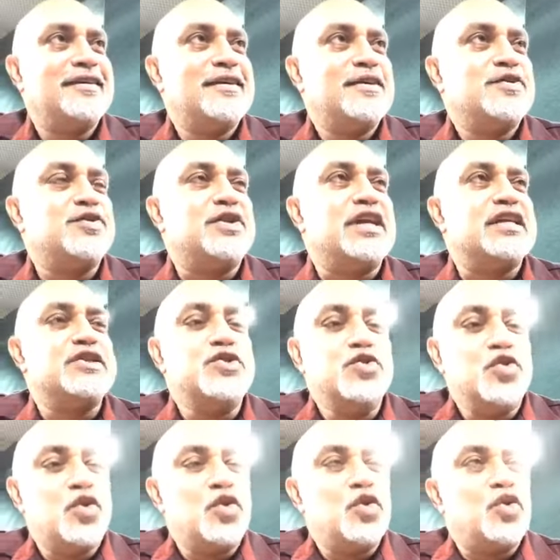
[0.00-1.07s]
So there's no
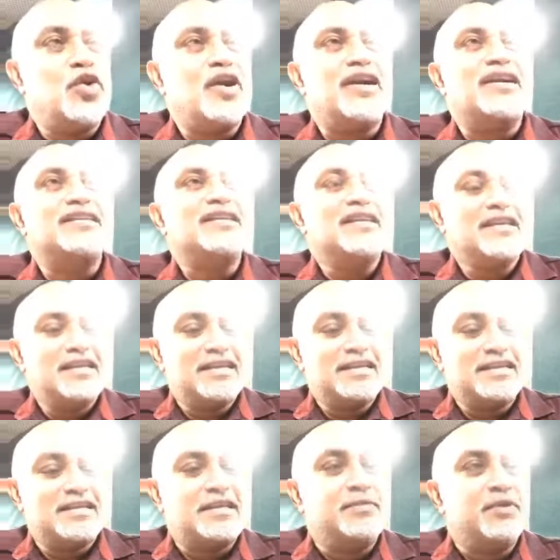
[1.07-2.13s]
longer
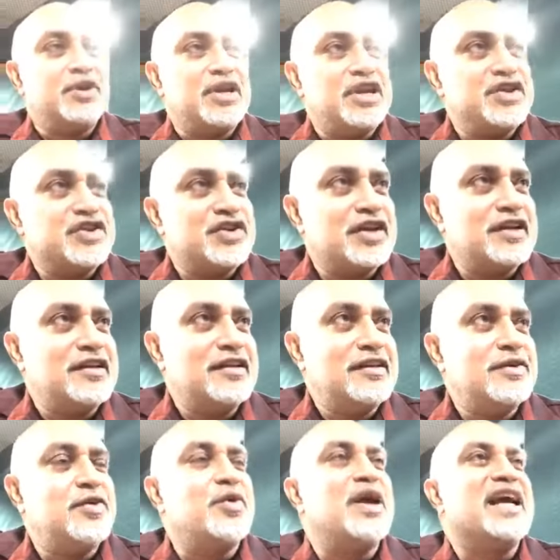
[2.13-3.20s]
stimulation
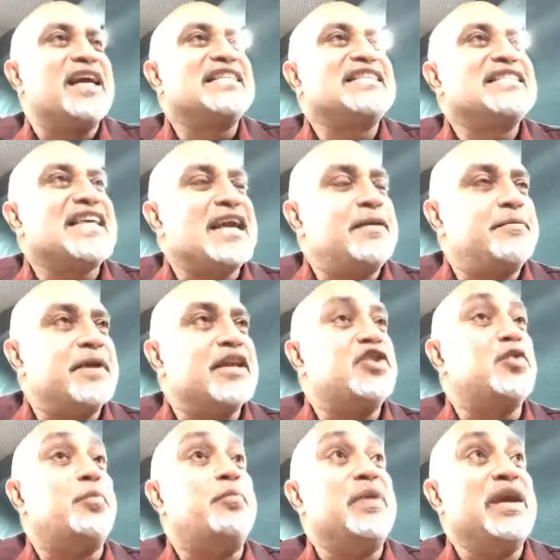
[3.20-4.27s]
or excitement to
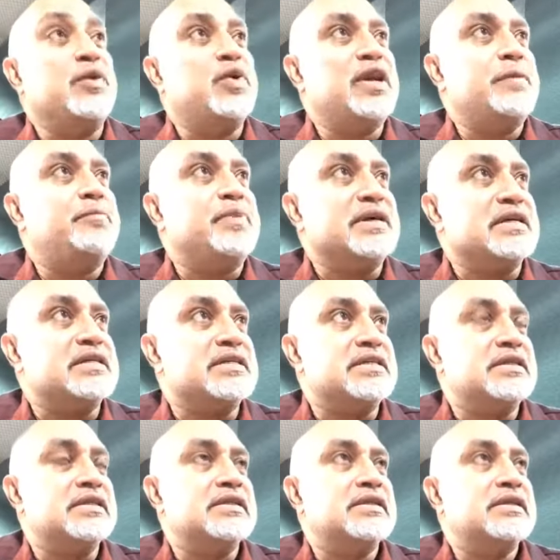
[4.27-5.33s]
be with the person.
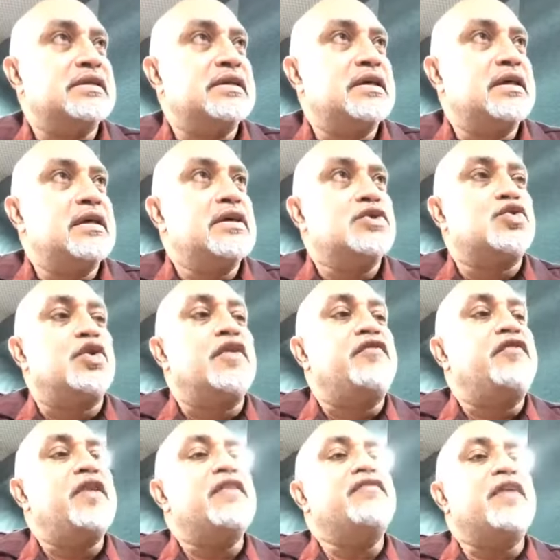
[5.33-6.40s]
So the
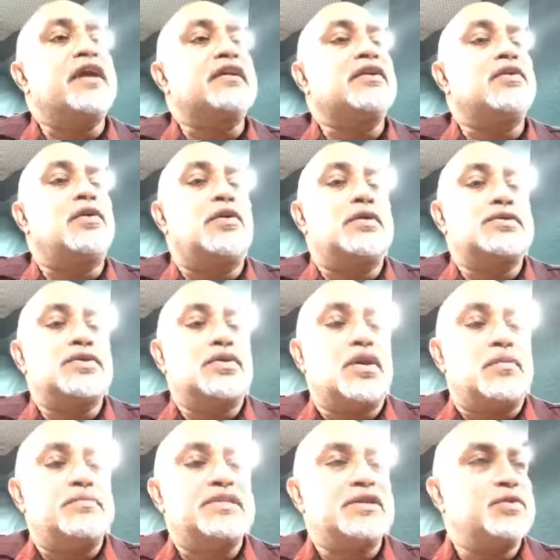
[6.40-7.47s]
fear factor also
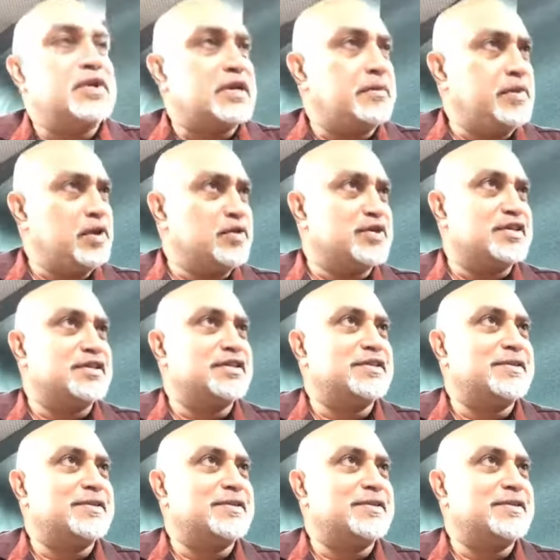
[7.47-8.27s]
comes in with abuse.